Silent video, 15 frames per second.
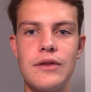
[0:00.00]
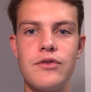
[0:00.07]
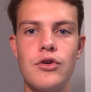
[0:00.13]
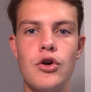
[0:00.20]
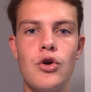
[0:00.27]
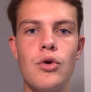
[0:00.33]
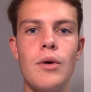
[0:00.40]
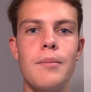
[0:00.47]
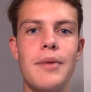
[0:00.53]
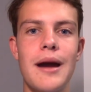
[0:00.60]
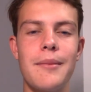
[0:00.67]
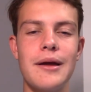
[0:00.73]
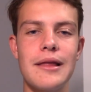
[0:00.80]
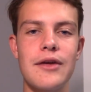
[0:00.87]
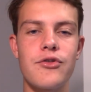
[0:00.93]
2
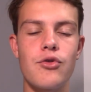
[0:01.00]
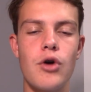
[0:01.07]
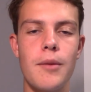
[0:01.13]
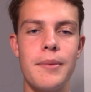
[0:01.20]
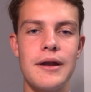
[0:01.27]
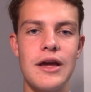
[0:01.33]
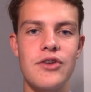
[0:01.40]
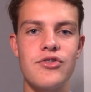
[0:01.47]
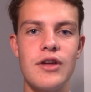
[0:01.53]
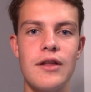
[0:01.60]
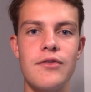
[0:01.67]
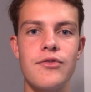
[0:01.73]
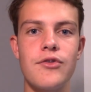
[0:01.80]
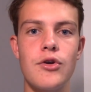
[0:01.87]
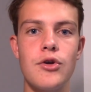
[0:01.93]
Premier League score
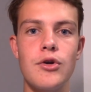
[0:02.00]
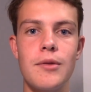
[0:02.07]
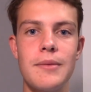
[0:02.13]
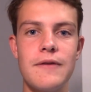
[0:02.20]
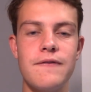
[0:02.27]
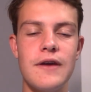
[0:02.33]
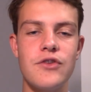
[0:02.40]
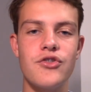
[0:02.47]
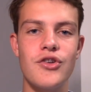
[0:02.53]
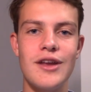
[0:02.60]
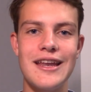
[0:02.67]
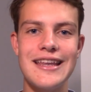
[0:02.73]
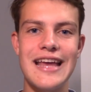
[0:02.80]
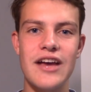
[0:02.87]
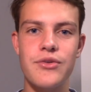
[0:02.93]
predictions so you can be featured
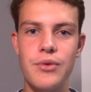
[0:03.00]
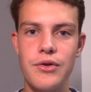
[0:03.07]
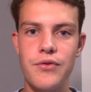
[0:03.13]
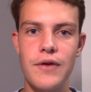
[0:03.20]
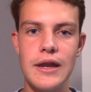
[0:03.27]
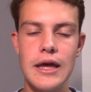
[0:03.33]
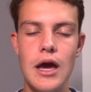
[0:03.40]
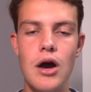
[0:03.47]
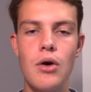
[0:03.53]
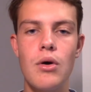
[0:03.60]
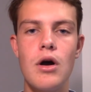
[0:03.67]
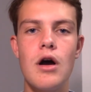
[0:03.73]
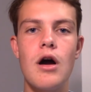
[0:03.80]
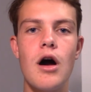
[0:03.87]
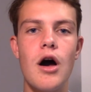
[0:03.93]
in next week's
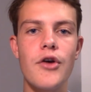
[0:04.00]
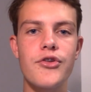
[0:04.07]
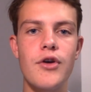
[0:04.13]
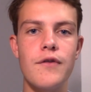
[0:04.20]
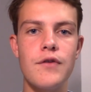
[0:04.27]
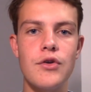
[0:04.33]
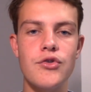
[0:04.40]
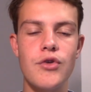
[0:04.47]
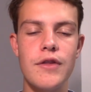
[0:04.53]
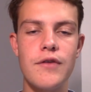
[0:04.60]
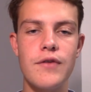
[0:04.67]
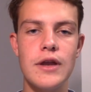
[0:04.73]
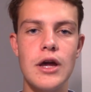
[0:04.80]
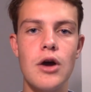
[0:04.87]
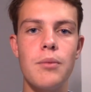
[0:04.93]
video. Also, if you enjoyed the
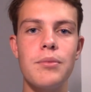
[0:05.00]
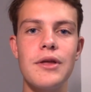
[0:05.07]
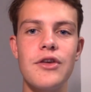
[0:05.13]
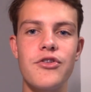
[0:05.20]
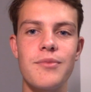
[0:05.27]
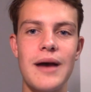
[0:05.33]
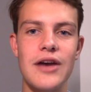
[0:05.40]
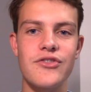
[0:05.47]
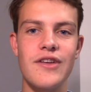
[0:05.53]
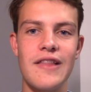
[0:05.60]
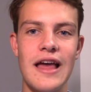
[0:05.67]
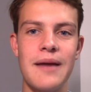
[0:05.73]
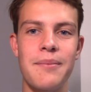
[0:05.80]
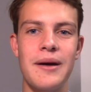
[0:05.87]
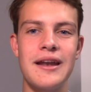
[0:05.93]
video, please smash that
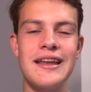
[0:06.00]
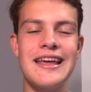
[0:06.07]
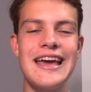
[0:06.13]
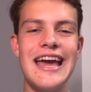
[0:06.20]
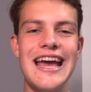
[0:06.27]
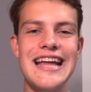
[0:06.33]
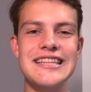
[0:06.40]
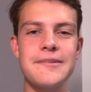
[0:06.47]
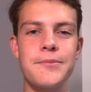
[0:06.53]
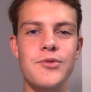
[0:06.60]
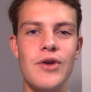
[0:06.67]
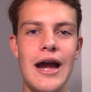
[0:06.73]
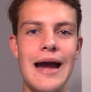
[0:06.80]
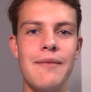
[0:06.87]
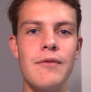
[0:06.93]
like button and
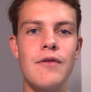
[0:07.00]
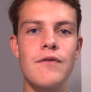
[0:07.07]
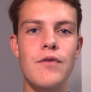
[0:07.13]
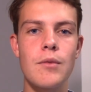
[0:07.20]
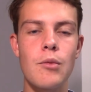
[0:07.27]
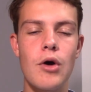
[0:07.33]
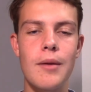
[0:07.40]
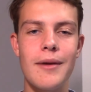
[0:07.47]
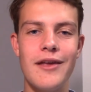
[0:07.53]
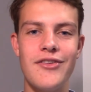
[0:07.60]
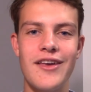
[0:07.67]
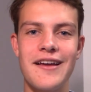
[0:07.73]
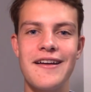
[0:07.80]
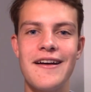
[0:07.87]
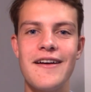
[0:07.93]
subscribe for more
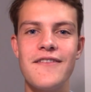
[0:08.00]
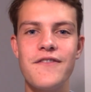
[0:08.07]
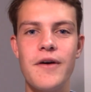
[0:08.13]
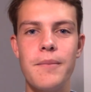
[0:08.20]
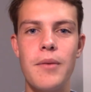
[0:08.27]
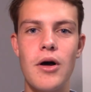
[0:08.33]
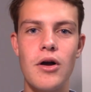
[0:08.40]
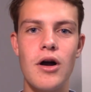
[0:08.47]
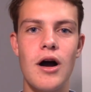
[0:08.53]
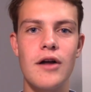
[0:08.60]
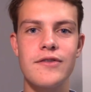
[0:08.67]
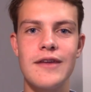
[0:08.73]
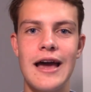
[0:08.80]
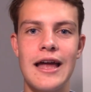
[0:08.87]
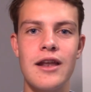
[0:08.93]
amazing football
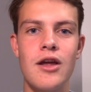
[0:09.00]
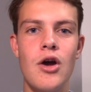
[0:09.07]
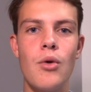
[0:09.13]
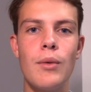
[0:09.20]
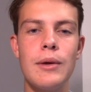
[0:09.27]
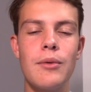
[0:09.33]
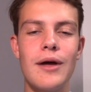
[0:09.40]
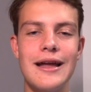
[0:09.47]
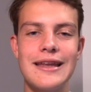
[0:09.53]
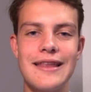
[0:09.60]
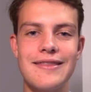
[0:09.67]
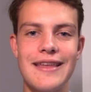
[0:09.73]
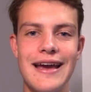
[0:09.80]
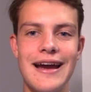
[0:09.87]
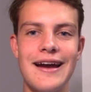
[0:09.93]
content. We will end
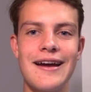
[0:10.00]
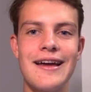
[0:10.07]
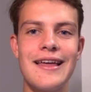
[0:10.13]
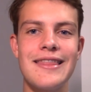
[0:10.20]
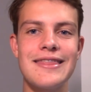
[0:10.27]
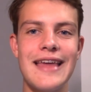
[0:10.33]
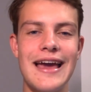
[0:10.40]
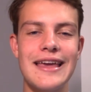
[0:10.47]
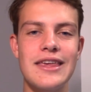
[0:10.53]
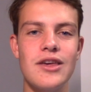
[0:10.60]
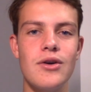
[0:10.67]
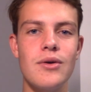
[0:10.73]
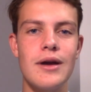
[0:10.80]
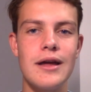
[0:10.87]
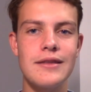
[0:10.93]
it there. Thank
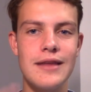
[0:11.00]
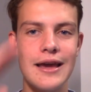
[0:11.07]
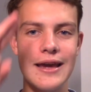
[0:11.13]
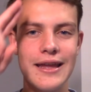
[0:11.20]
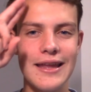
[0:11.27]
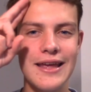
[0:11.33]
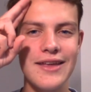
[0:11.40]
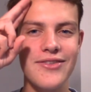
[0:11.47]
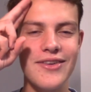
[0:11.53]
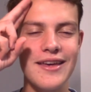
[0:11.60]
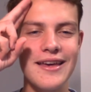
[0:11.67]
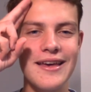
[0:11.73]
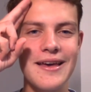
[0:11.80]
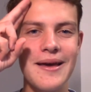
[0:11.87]
you, and take it easy.